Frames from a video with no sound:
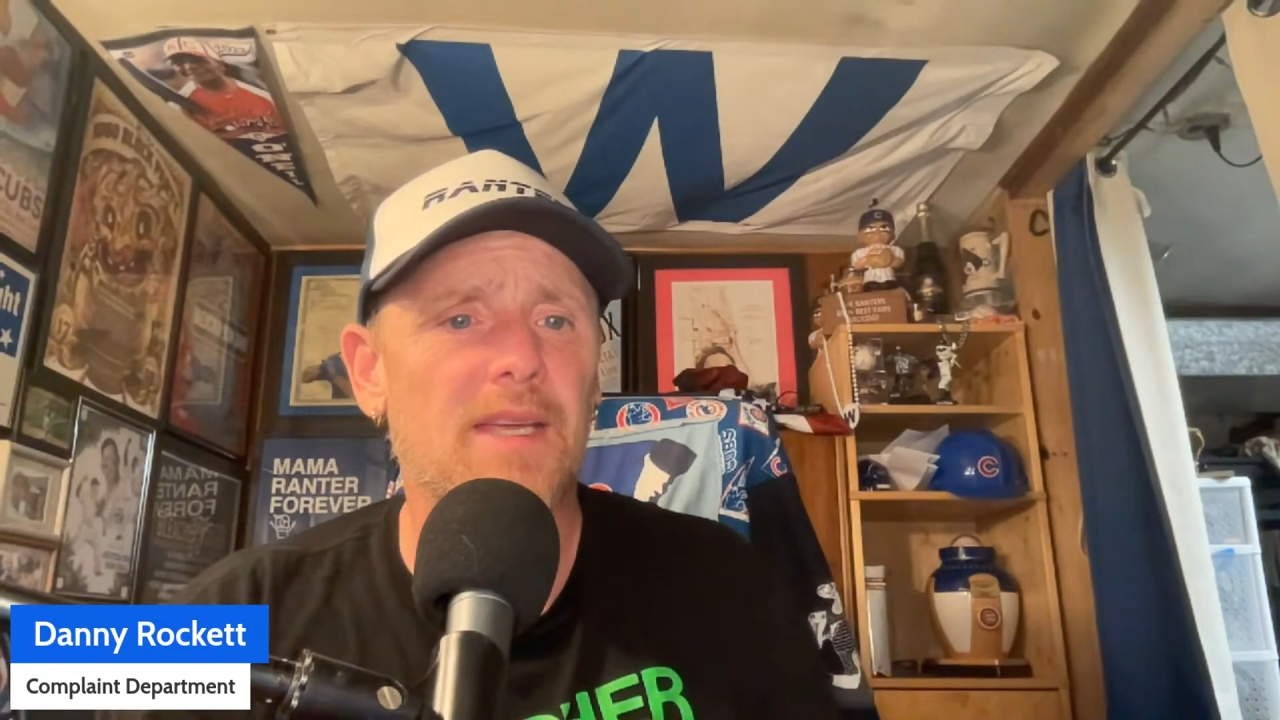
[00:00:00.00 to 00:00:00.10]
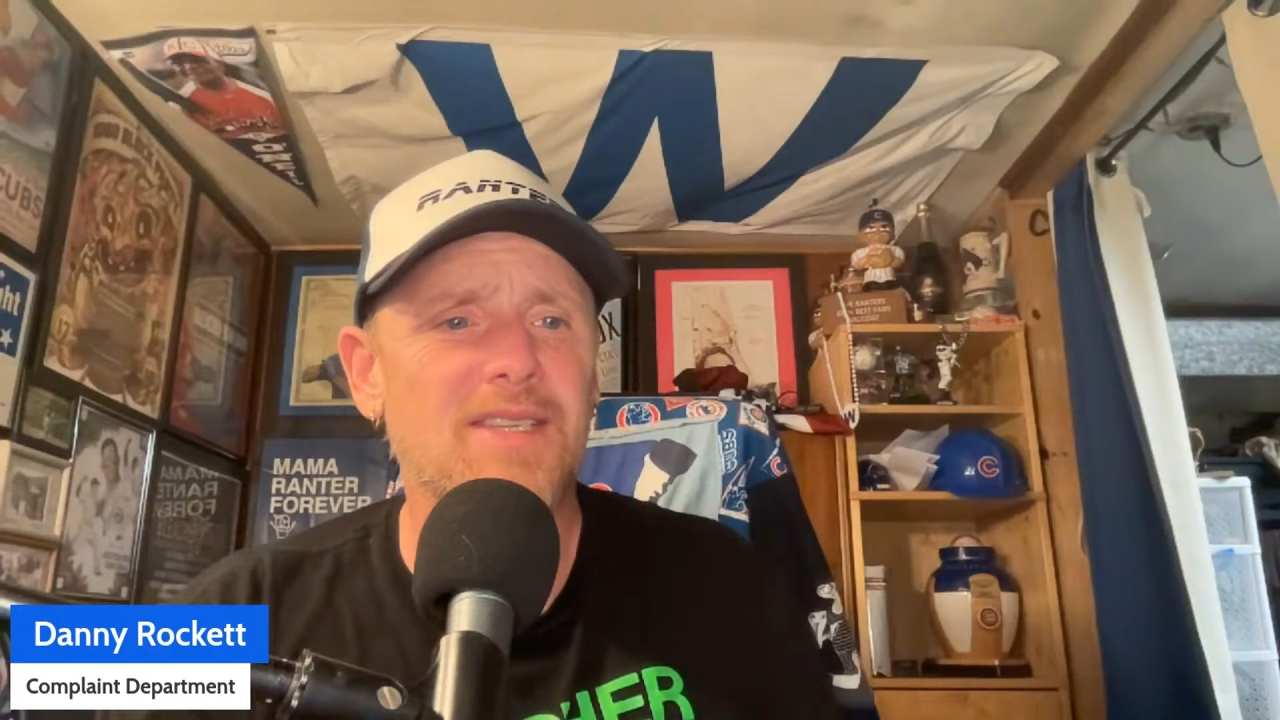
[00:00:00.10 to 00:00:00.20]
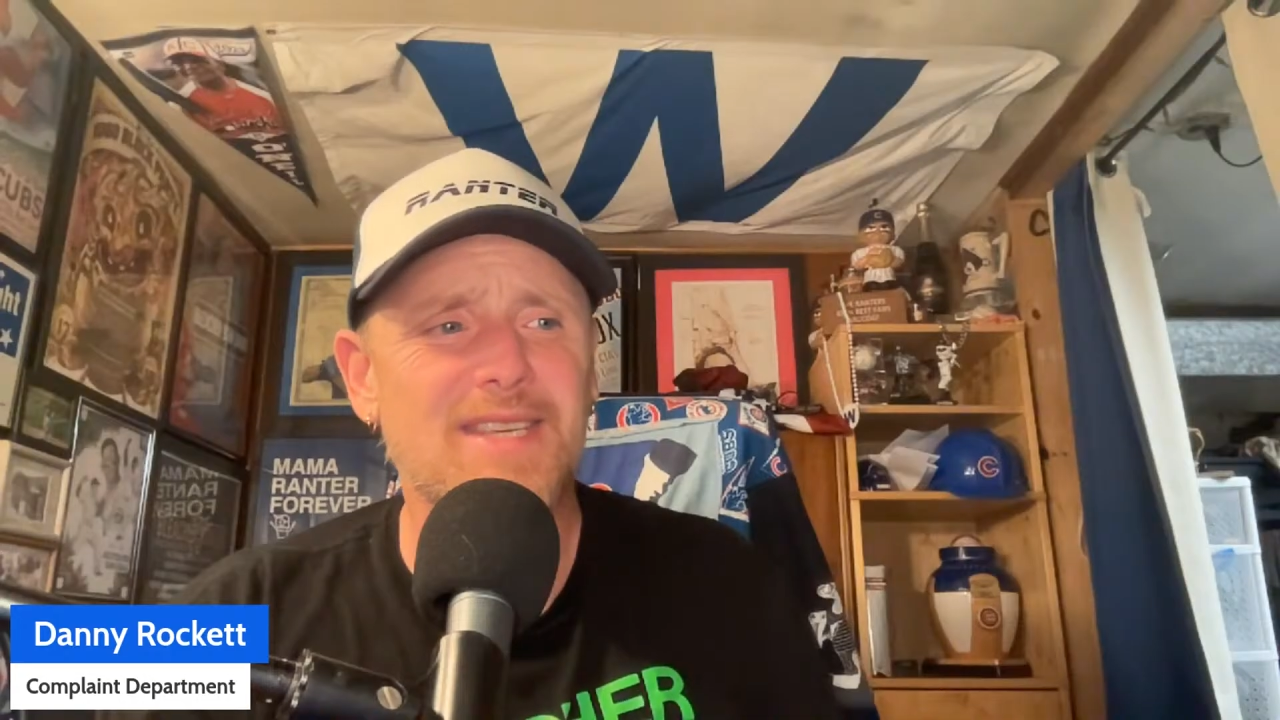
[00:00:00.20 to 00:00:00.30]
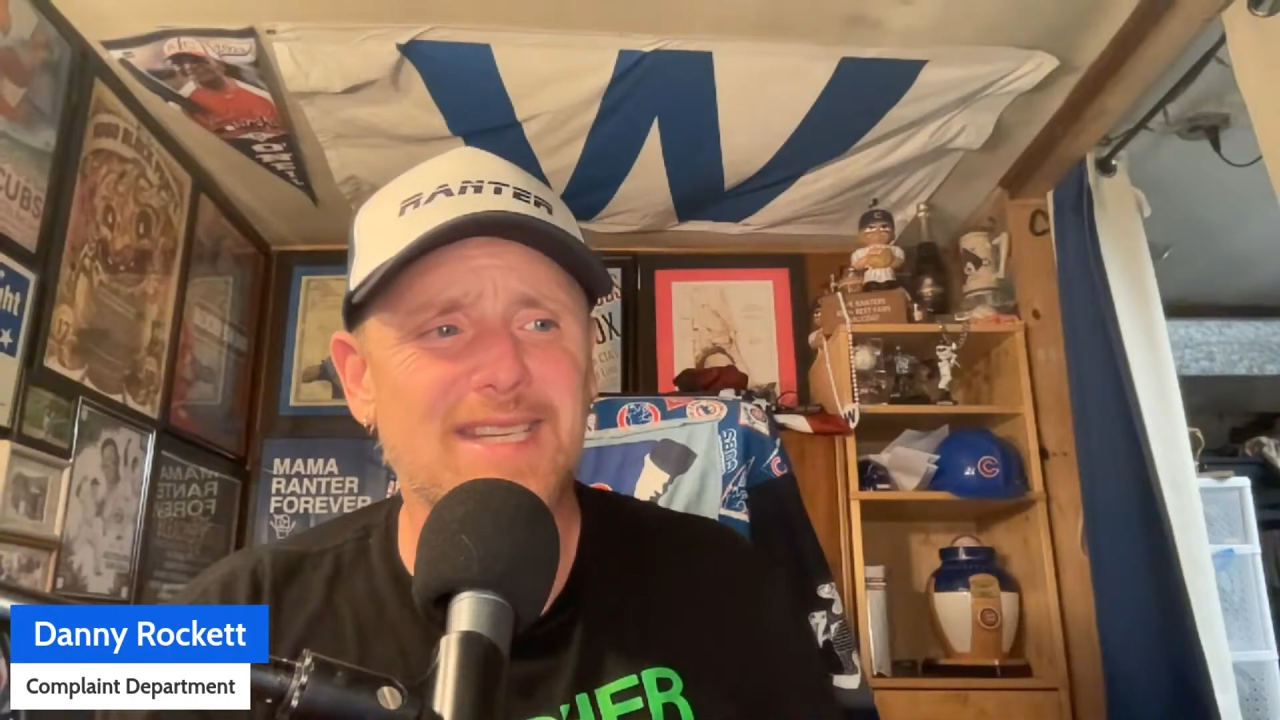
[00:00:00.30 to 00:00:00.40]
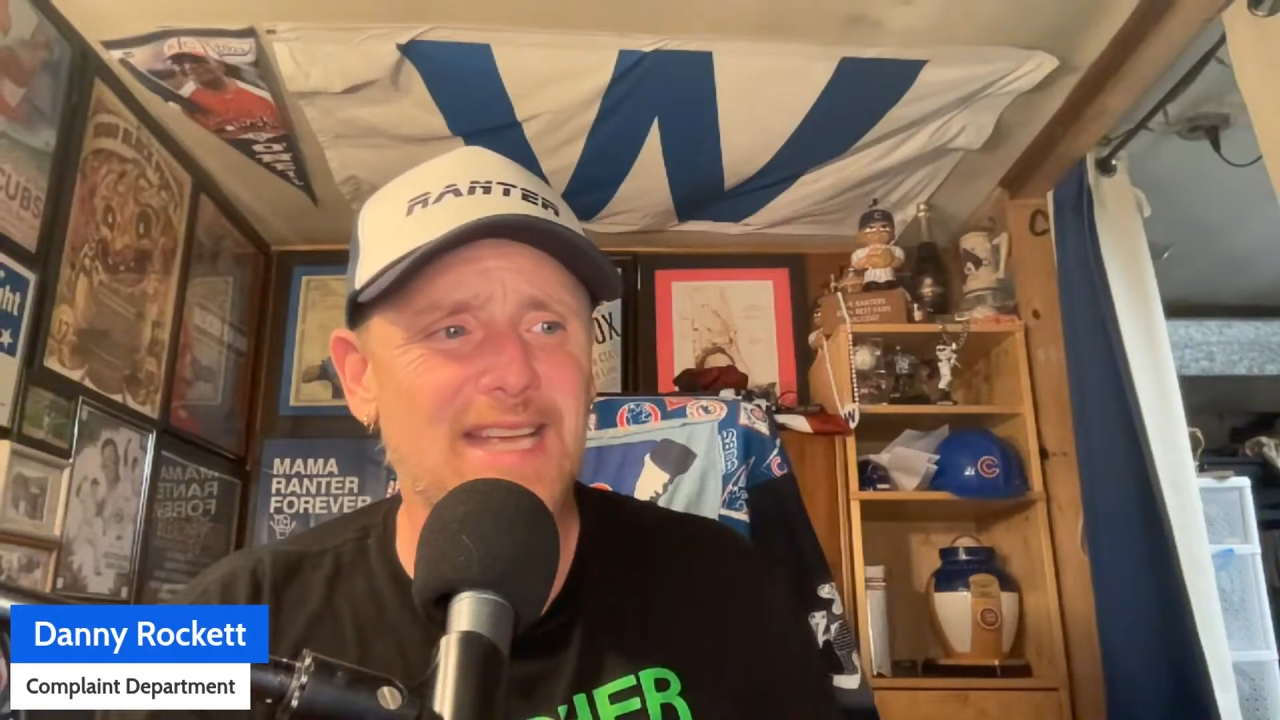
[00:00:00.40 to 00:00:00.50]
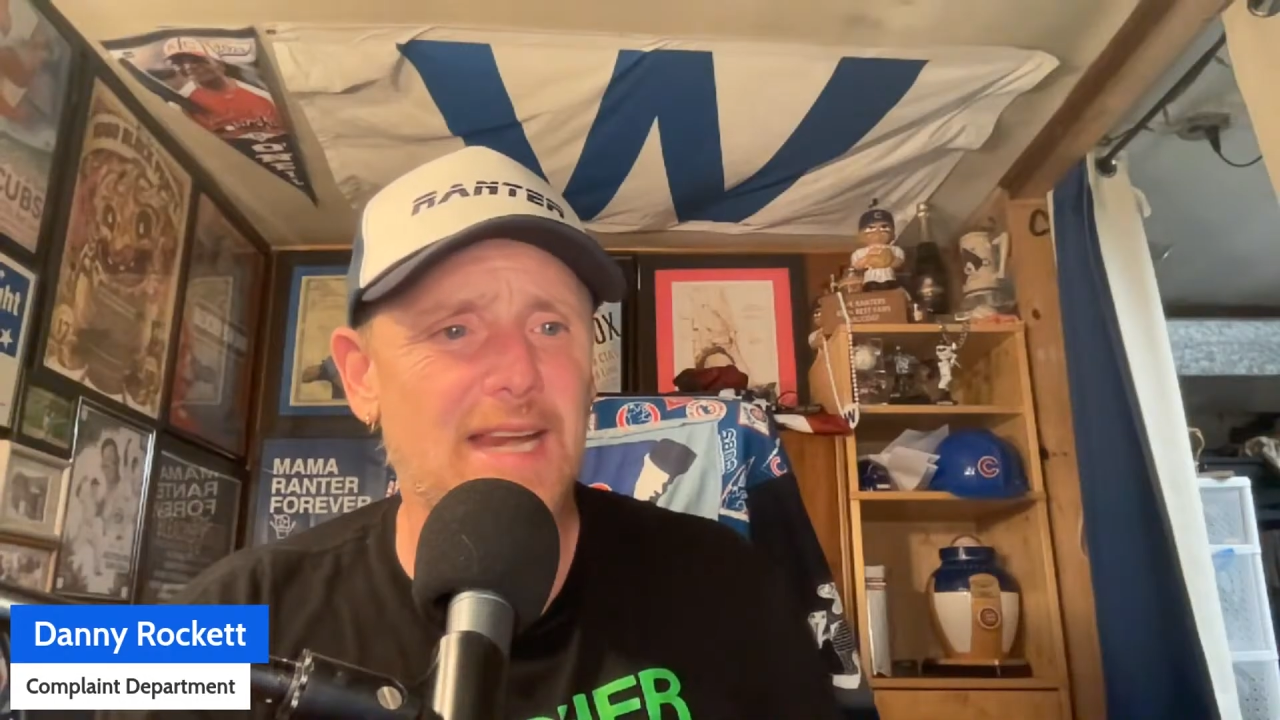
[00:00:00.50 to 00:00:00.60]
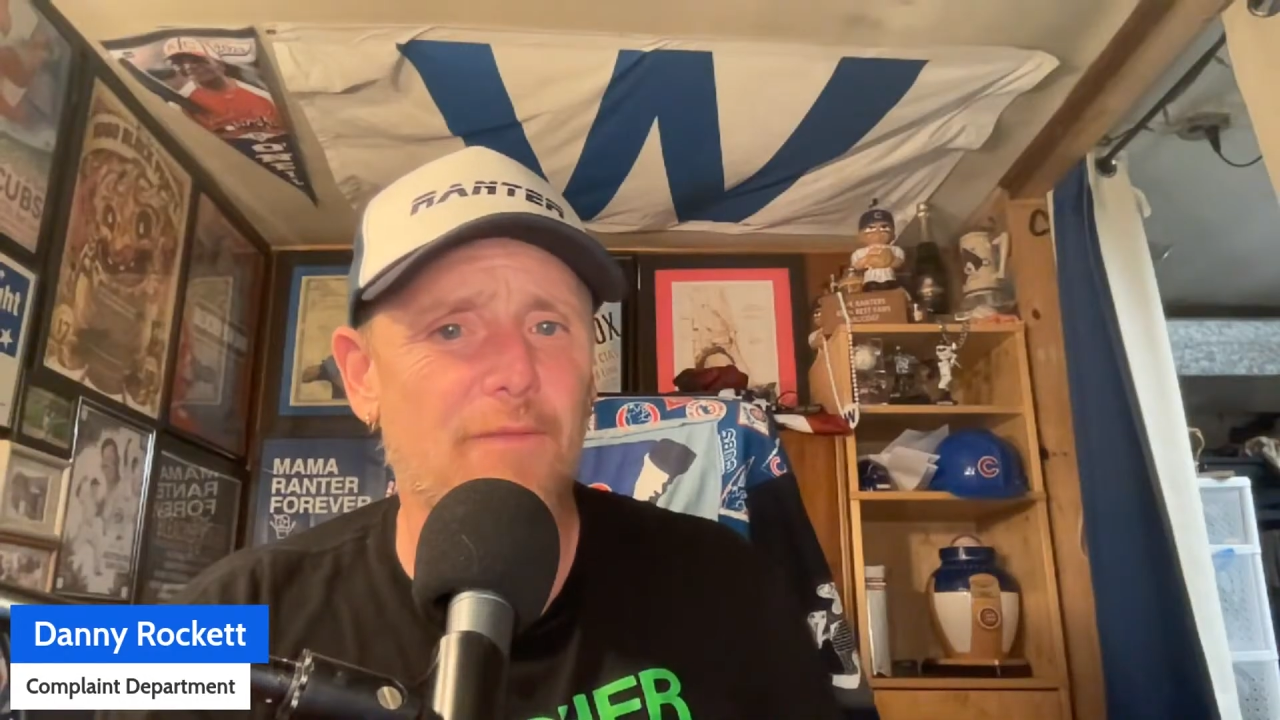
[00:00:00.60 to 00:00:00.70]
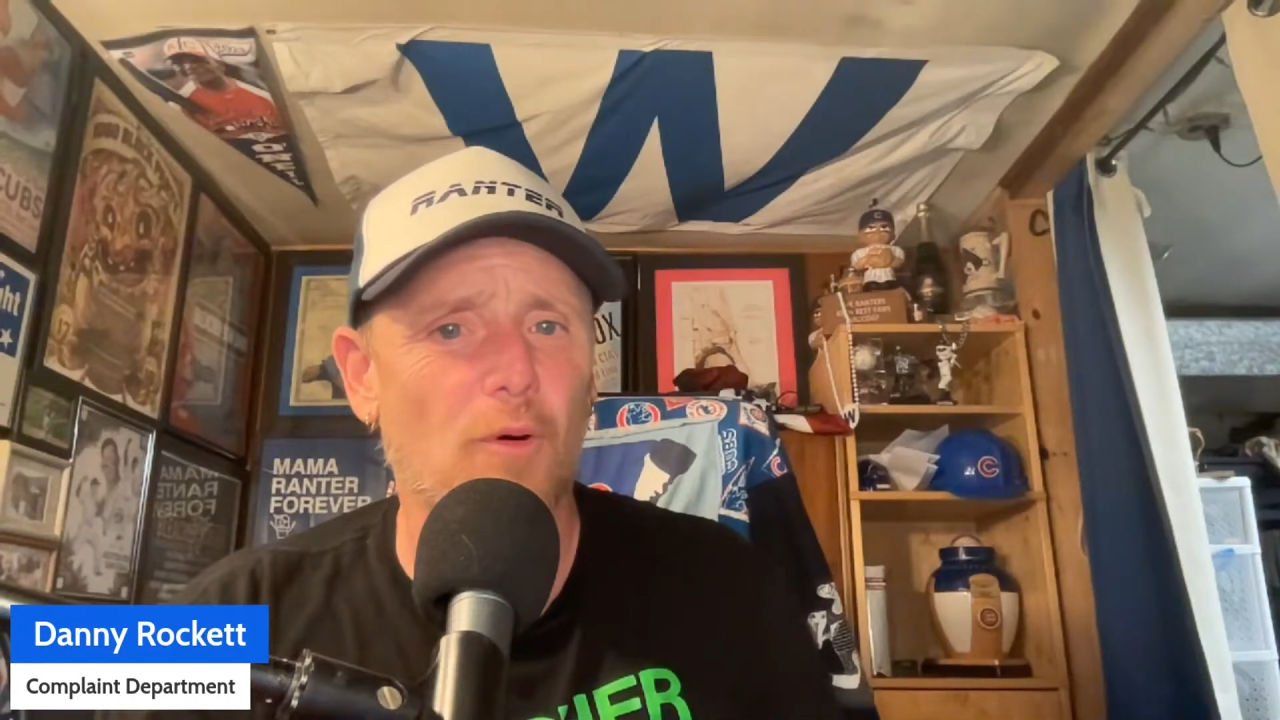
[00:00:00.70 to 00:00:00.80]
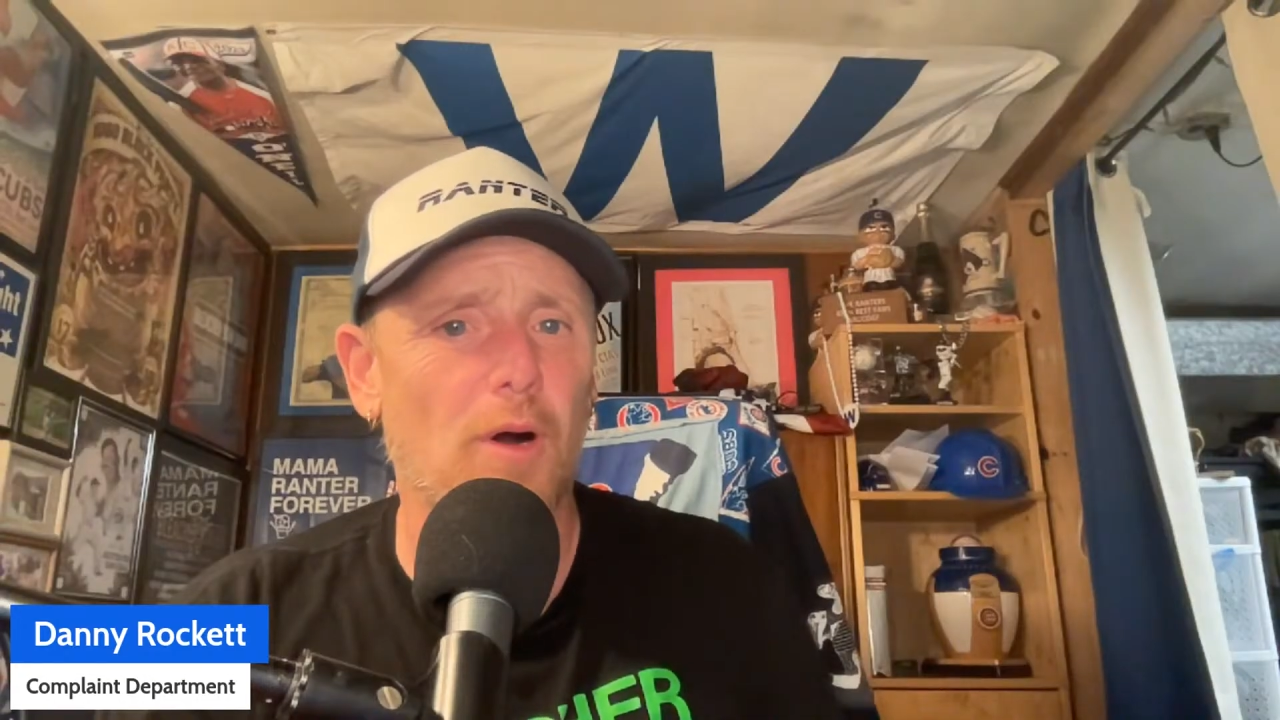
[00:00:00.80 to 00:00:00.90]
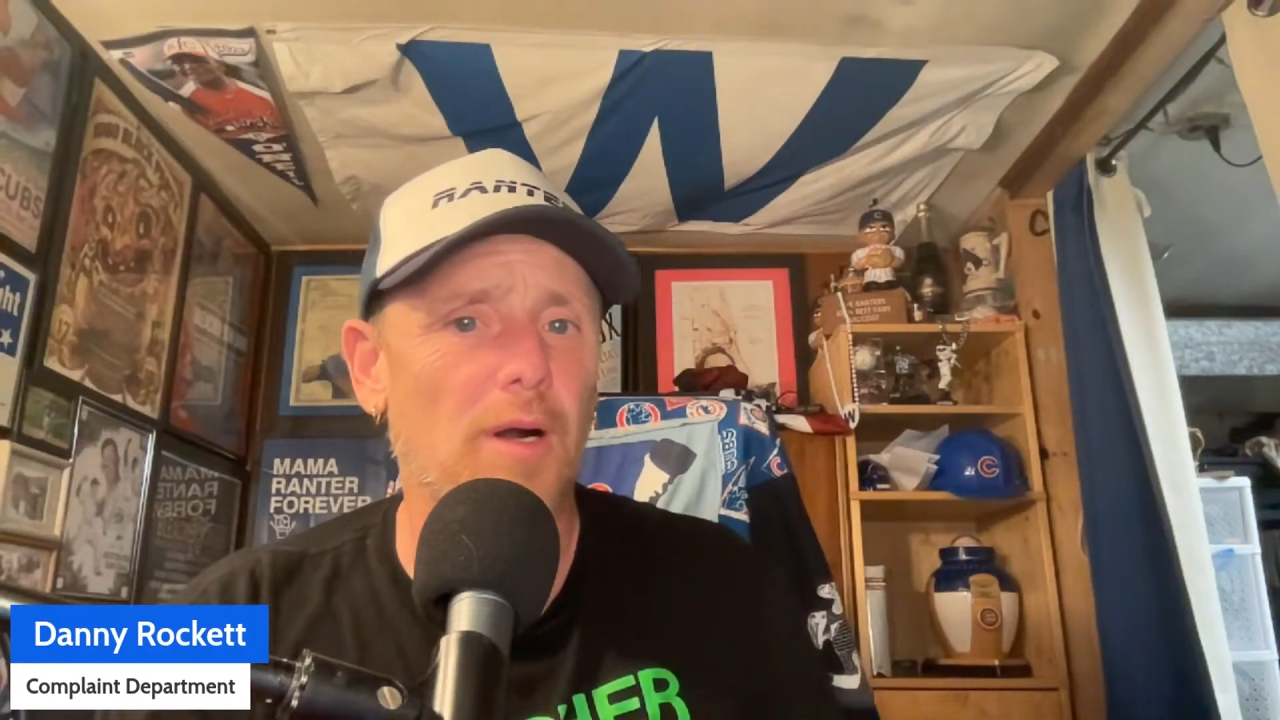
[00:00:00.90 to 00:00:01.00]

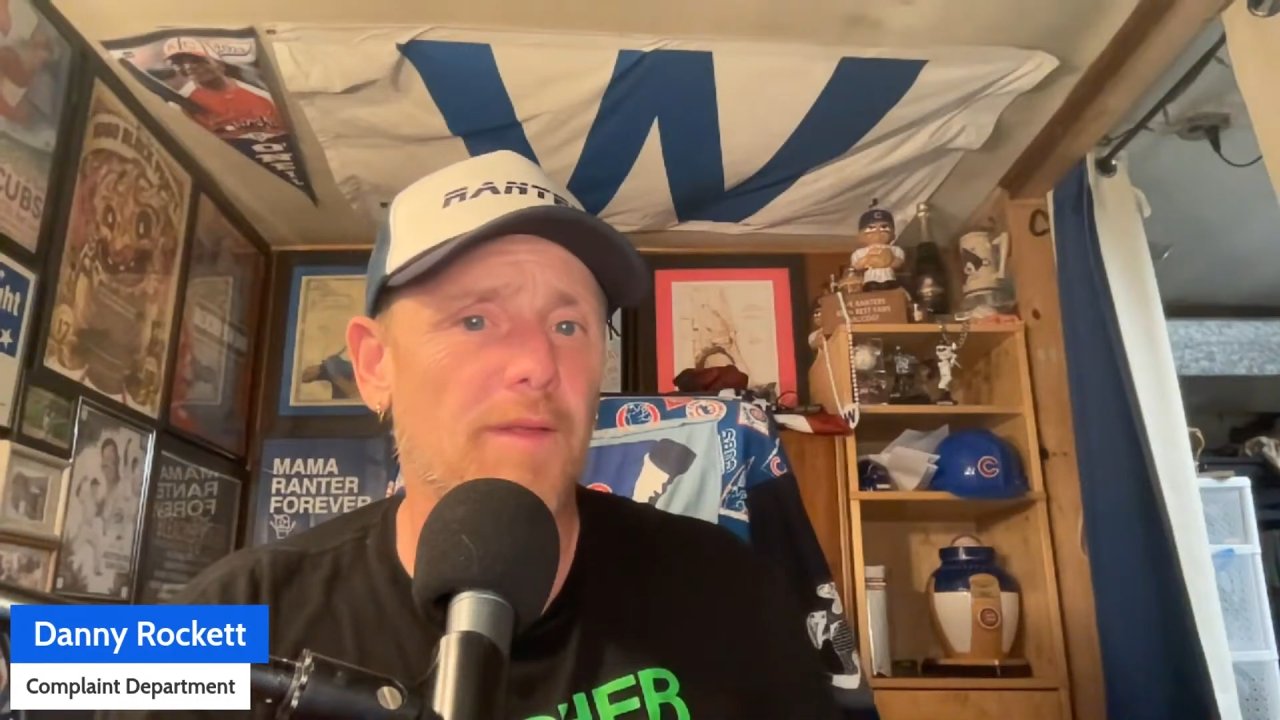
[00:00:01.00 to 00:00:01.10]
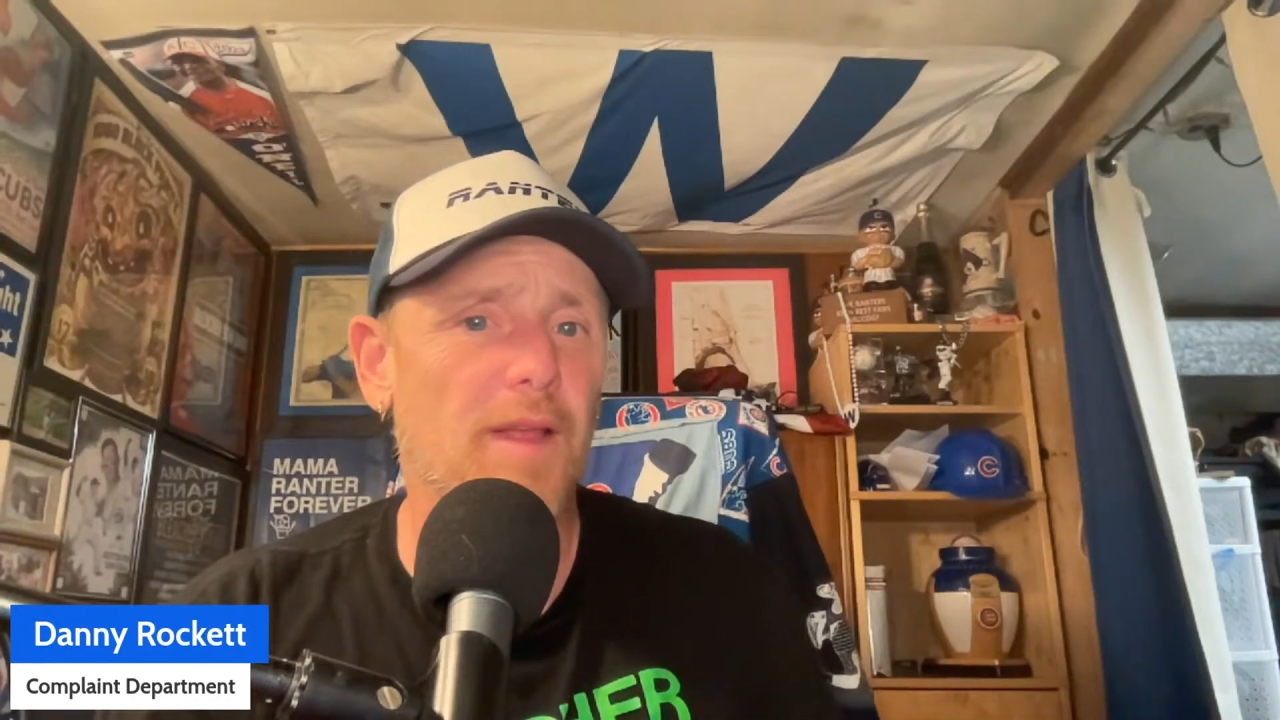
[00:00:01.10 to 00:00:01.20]
684.